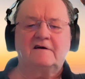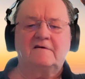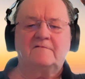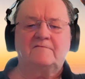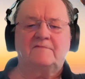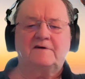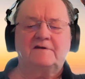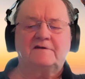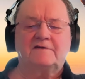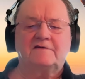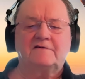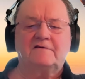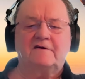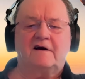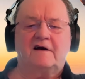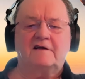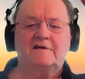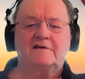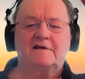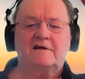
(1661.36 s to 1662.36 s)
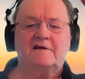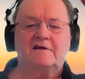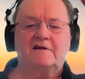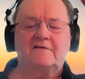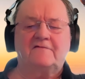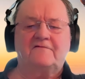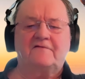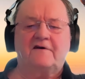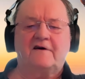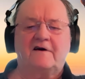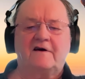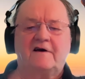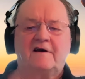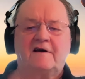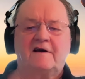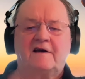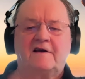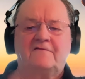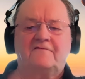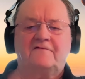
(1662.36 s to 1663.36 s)
but to identify
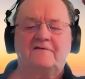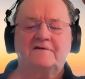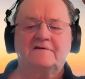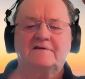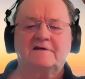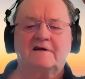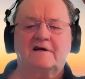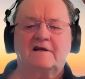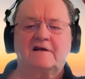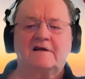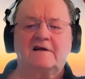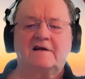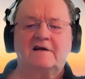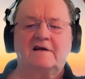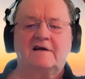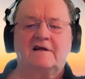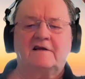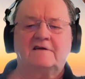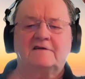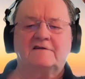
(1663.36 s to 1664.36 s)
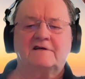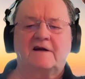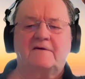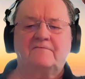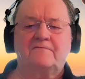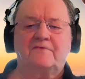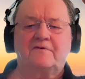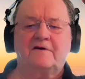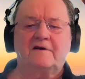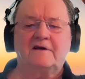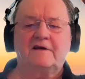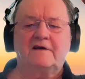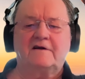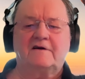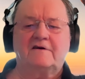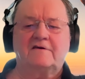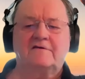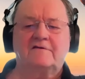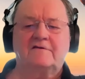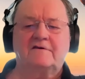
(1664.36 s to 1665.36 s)
a physically and temporally
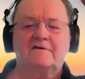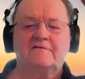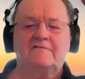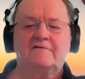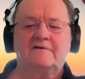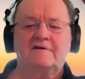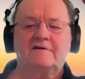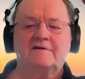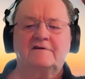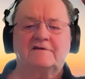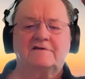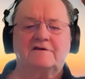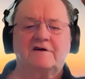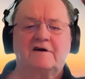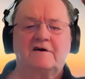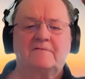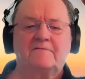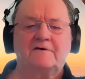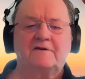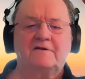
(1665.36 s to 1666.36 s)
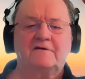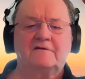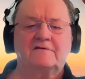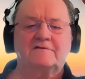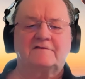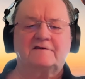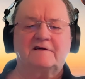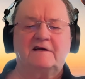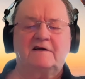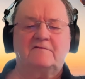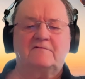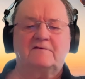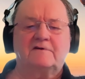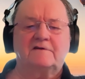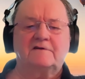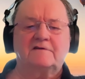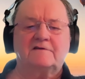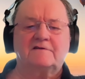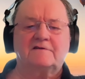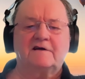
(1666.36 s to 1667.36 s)
coherent terminal
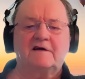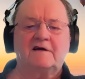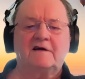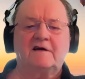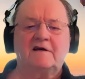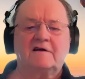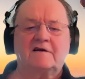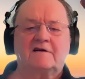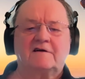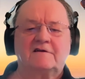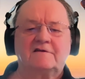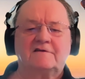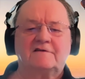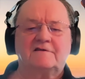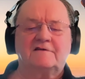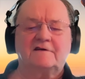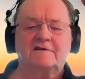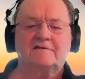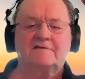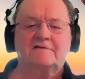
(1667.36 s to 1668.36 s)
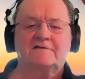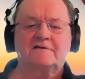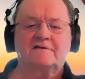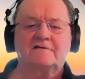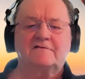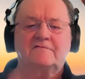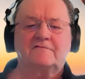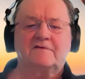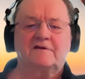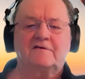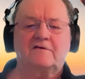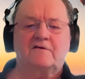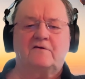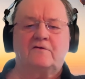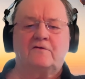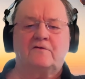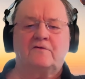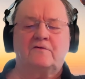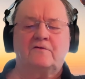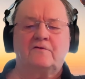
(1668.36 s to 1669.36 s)
sequence consistent with
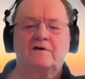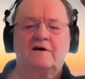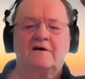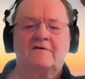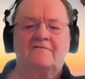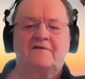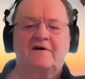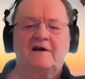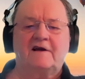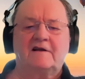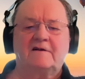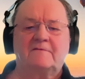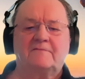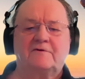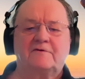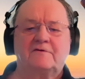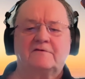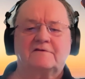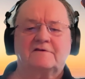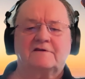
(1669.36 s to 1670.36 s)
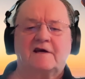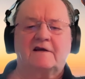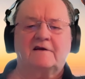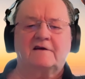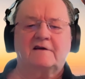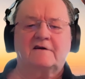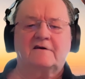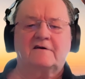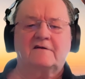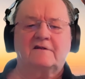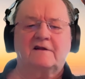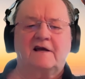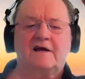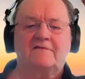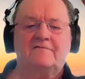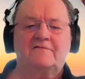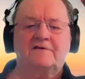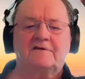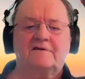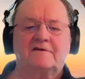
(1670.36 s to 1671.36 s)
all available technical
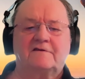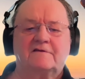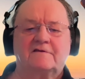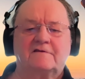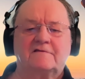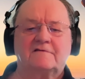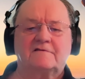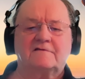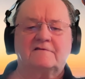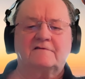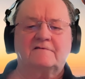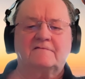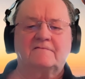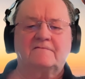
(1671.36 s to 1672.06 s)
evidence.